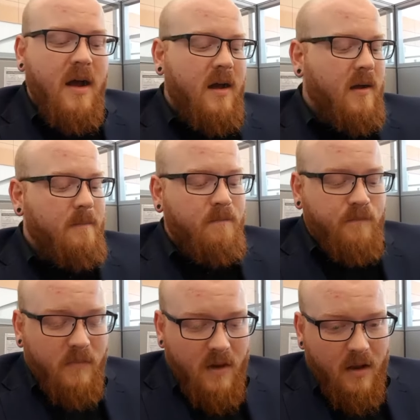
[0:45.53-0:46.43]

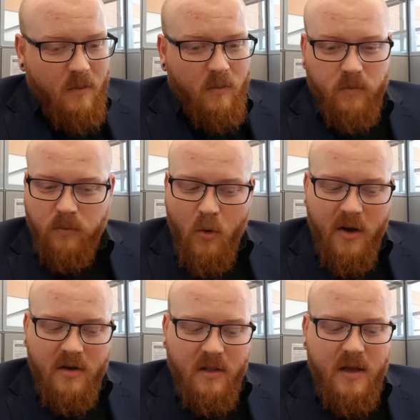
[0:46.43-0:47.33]

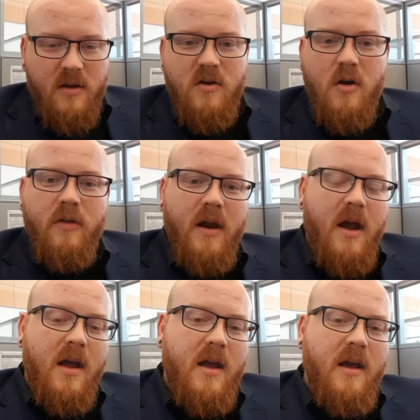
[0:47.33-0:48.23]
Wanted to let you know that
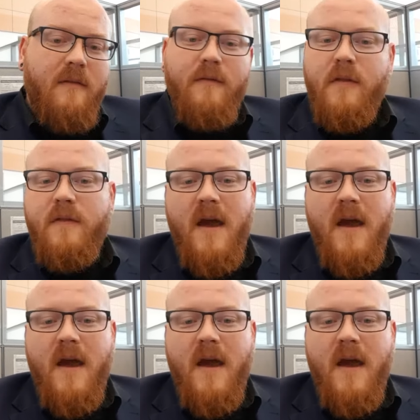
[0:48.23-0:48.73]
I have